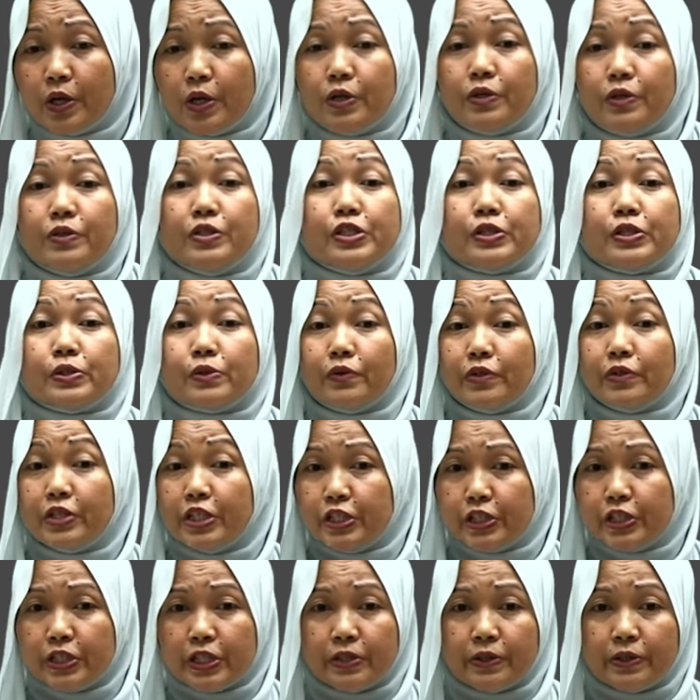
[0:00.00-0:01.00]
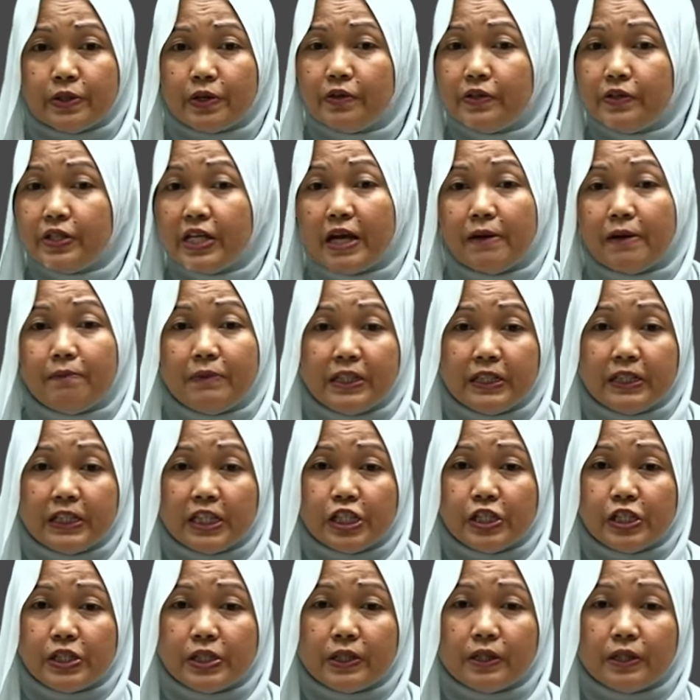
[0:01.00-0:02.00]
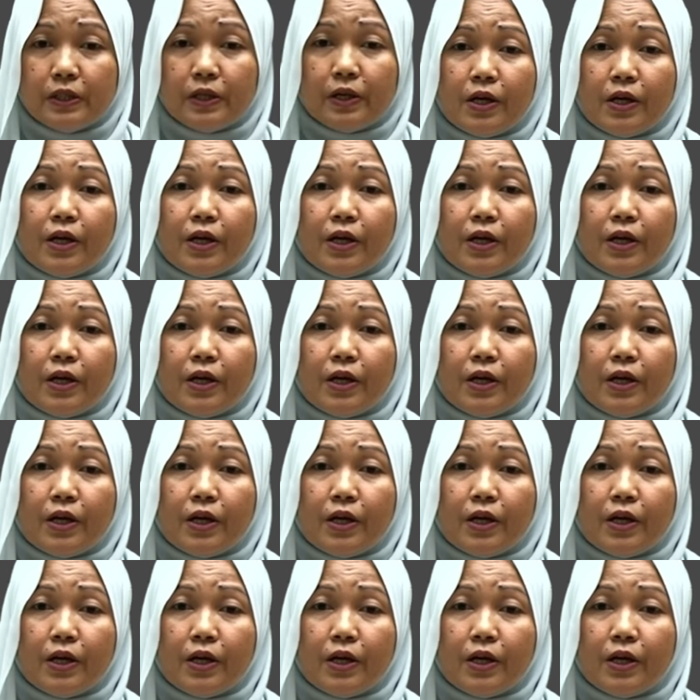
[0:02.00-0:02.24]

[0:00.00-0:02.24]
restoration, rehabilitation,